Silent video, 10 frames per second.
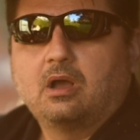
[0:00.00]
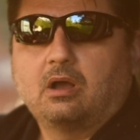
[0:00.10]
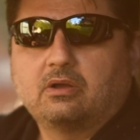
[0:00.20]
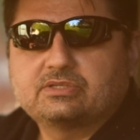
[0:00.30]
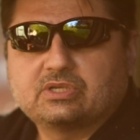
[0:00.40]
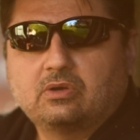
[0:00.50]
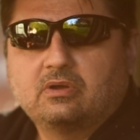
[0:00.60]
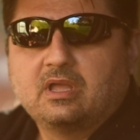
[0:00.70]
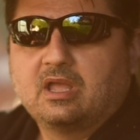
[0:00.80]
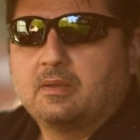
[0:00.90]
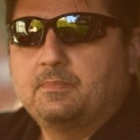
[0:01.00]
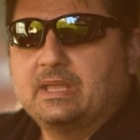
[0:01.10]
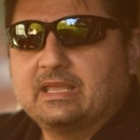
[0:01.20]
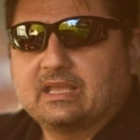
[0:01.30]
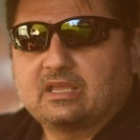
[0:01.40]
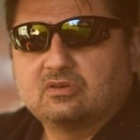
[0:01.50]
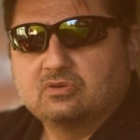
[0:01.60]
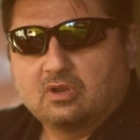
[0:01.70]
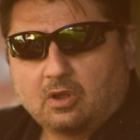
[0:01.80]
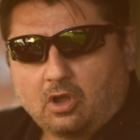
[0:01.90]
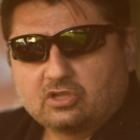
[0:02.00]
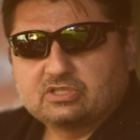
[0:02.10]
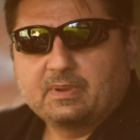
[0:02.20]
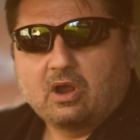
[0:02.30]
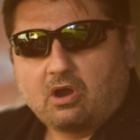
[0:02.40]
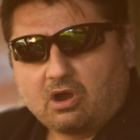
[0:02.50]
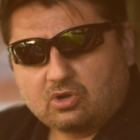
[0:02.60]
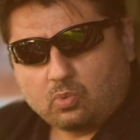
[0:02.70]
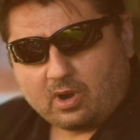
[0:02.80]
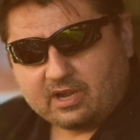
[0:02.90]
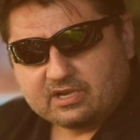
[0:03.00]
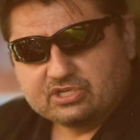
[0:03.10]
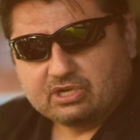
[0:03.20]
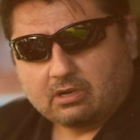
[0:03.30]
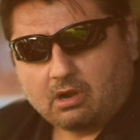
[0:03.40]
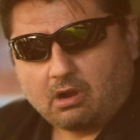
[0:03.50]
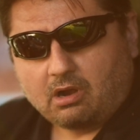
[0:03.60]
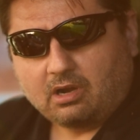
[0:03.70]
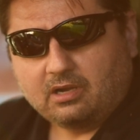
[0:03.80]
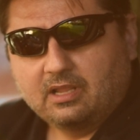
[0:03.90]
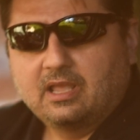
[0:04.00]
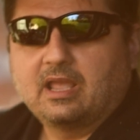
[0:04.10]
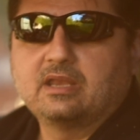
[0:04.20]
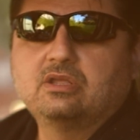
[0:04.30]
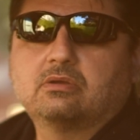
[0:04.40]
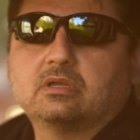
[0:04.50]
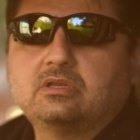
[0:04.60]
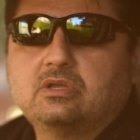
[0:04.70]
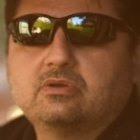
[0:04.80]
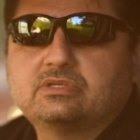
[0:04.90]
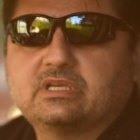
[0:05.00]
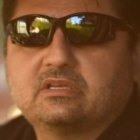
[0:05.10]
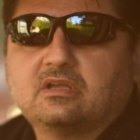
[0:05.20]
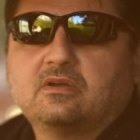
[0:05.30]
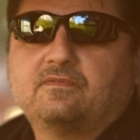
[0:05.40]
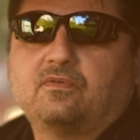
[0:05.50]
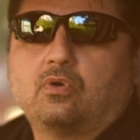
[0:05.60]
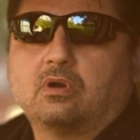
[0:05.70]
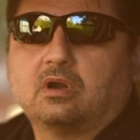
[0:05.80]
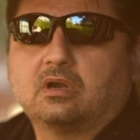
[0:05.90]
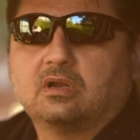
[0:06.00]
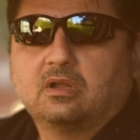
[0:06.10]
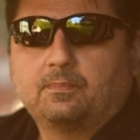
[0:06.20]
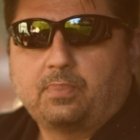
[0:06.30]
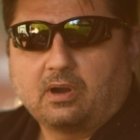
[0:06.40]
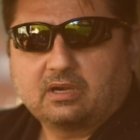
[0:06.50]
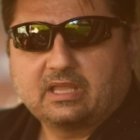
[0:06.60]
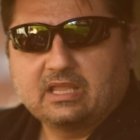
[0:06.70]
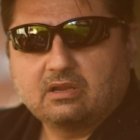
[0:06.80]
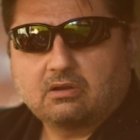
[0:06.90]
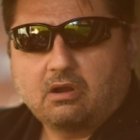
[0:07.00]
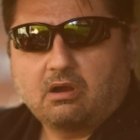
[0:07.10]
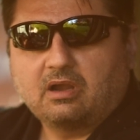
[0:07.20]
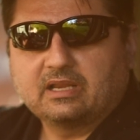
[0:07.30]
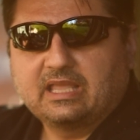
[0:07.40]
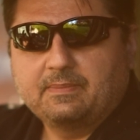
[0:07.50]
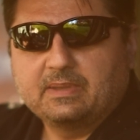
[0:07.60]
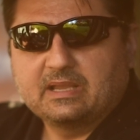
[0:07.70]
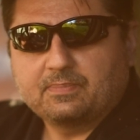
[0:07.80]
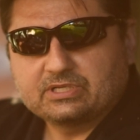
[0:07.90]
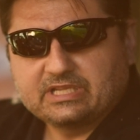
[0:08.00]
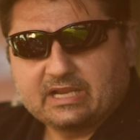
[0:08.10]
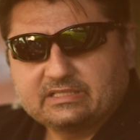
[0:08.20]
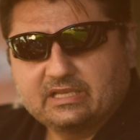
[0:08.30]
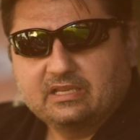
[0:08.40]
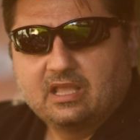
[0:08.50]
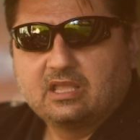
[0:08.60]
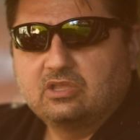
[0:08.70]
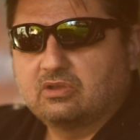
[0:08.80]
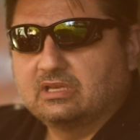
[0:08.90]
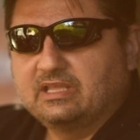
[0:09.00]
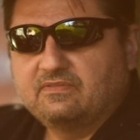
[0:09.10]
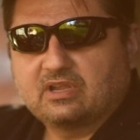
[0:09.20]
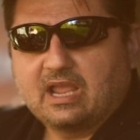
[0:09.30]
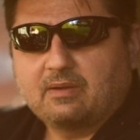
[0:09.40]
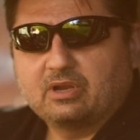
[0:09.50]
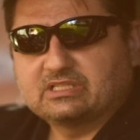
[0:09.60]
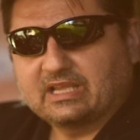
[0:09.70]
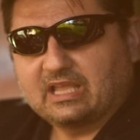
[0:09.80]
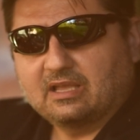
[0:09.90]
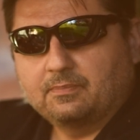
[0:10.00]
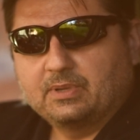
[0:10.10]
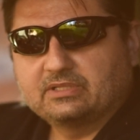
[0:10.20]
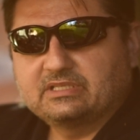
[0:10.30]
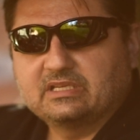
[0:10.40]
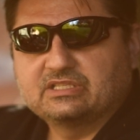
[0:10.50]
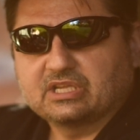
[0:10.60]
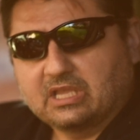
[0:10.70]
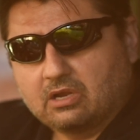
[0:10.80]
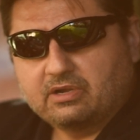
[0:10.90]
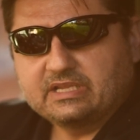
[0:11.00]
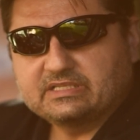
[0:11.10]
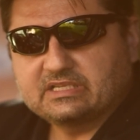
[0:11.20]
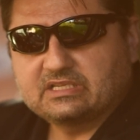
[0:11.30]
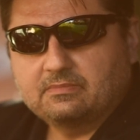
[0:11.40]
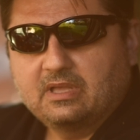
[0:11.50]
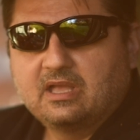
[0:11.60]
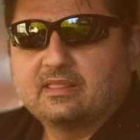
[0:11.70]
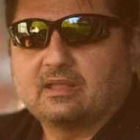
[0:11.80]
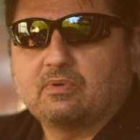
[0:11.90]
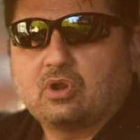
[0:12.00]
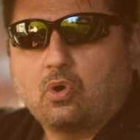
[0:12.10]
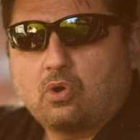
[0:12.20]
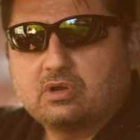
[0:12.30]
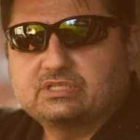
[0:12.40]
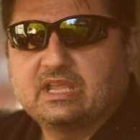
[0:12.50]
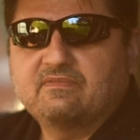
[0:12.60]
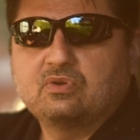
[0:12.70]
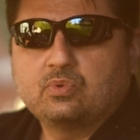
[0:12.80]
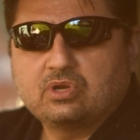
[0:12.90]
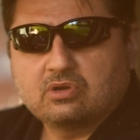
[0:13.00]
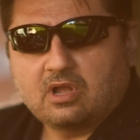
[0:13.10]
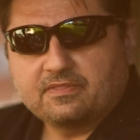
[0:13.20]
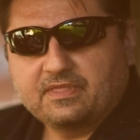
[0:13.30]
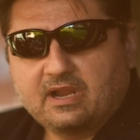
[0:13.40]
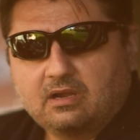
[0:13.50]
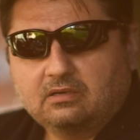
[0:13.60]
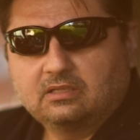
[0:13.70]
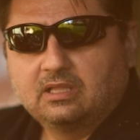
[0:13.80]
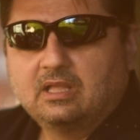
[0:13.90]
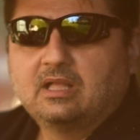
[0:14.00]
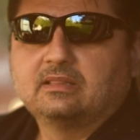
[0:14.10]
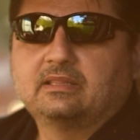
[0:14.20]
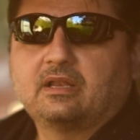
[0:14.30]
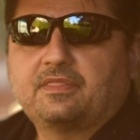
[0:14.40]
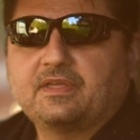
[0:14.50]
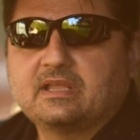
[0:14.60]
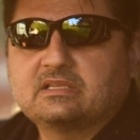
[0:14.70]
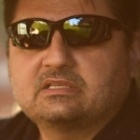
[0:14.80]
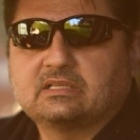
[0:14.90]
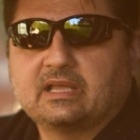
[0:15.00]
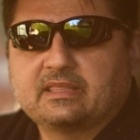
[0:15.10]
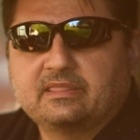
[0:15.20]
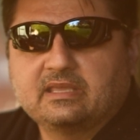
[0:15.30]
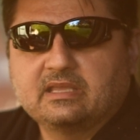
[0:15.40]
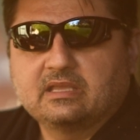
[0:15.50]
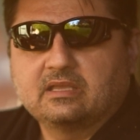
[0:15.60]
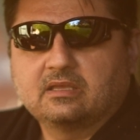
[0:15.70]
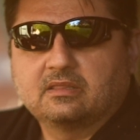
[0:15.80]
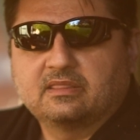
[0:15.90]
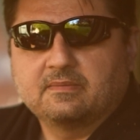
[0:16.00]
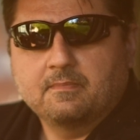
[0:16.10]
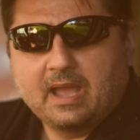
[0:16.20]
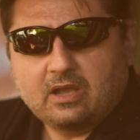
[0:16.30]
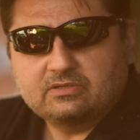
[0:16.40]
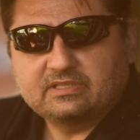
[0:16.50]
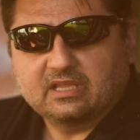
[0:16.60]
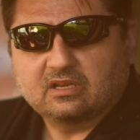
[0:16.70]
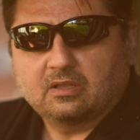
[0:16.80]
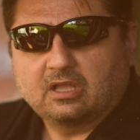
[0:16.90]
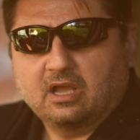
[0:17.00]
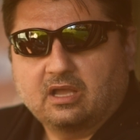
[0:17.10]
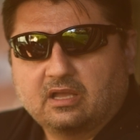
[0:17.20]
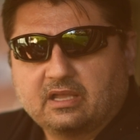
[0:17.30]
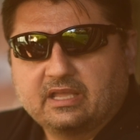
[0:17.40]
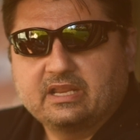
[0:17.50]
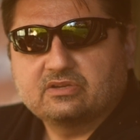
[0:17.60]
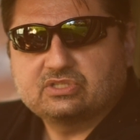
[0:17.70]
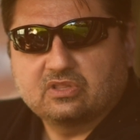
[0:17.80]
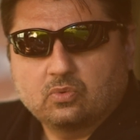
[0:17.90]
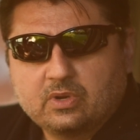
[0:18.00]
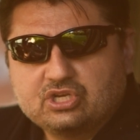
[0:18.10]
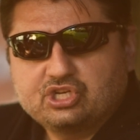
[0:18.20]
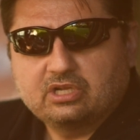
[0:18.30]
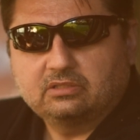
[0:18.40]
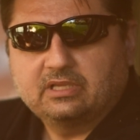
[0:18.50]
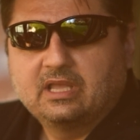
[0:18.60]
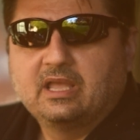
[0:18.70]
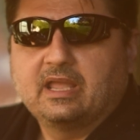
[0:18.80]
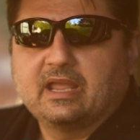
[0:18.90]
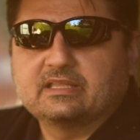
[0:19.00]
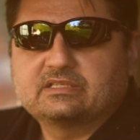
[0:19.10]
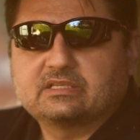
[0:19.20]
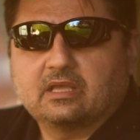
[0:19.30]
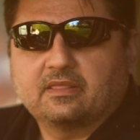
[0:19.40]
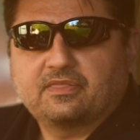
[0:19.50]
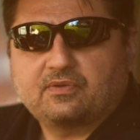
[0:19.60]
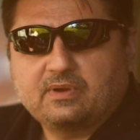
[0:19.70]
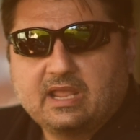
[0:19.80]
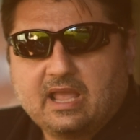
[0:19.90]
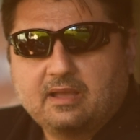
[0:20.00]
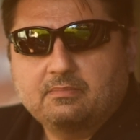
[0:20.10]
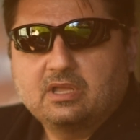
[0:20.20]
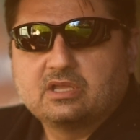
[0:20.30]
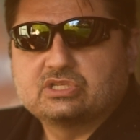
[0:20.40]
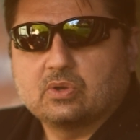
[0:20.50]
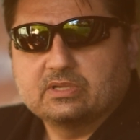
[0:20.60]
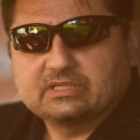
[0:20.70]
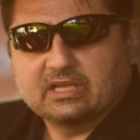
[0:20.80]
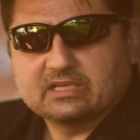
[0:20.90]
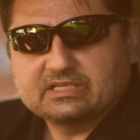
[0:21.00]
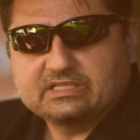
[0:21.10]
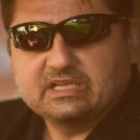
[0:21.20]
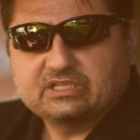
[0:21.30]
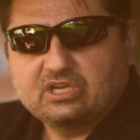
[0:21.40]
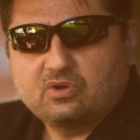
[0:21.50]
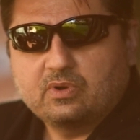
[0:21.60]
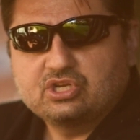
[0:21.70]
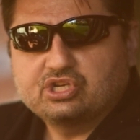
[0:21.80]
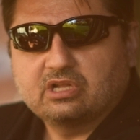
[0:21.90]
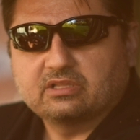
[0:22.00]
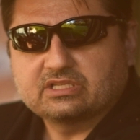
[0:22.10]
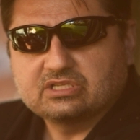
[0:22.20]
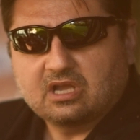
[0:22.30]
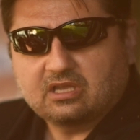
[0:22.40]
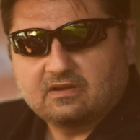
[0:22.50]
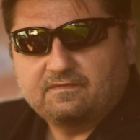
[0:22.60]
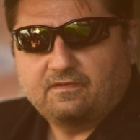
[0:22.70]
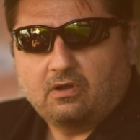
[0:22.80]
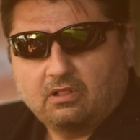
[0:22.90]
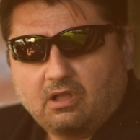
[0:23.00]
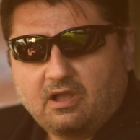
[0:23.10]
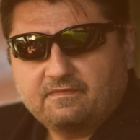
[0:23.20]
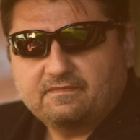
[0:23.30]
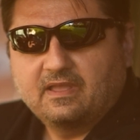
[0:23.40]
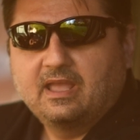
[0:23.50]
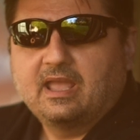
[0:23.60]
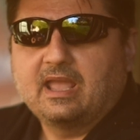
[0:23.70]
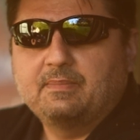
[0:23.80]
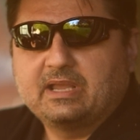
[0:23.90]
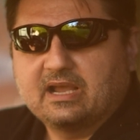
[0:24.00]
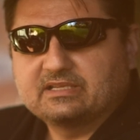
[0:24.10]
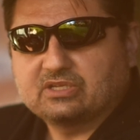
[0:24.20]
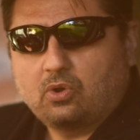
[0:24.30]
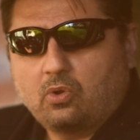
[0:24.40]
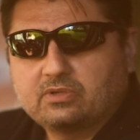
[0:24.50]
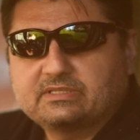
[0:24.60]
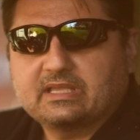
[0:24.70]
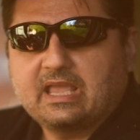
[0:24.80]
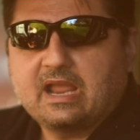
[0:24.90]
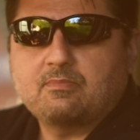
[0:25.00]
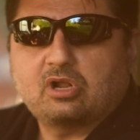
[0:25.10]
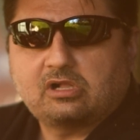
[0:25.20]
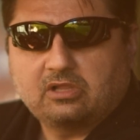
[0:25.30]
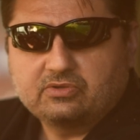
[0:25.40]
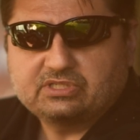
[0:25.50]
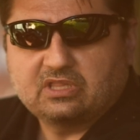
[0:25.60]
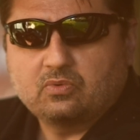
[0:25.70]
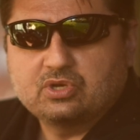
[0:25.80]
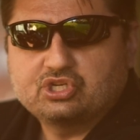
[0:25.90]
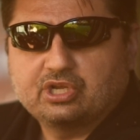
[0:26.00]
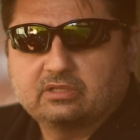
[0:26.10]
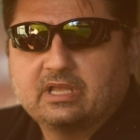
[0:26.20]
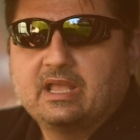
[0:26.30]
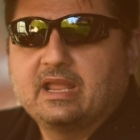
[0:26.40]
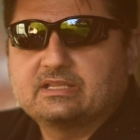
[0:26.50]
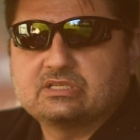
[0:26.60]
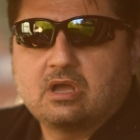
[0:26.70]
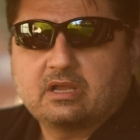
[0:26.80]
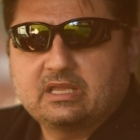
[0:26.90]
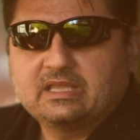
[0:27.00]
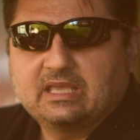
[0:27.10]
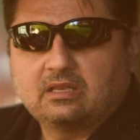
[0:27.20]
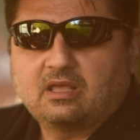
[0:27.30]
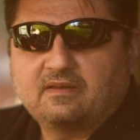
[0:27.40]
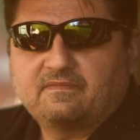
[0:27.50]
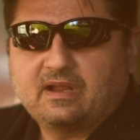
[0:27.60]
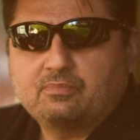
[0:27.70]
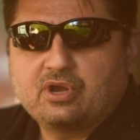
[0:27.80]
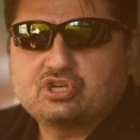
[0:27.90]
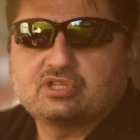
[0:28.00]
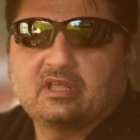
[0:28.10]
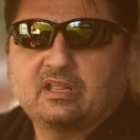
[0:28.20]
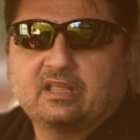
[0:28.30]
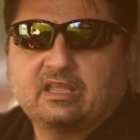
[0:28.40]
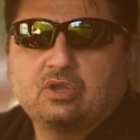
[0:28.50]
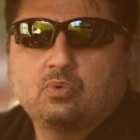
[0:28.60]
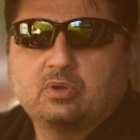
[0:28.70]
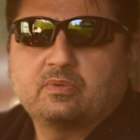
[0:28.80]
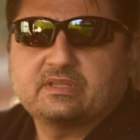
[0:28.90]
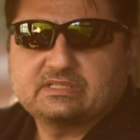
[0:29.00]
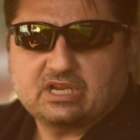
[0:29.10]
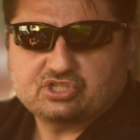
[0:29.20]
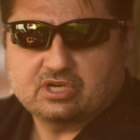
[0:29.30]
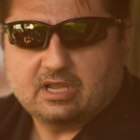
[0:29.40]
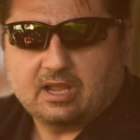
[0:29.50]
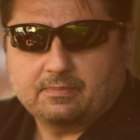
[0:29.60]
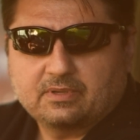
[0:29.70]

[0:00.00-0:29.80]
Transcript: Also, it can also be hardwired into your car and you can use it for parking your car and keeping it protected. You can leave your camera, it's like a built-in security system that records even when you're not there. Little things like the mount that adheres to the windshield, it's a 3M, so it's going to stick to your windshield, it's not going to fall off. And because it holds the camera close to the windshield, it's not going to get a lot of vibration like you would with a suction cup.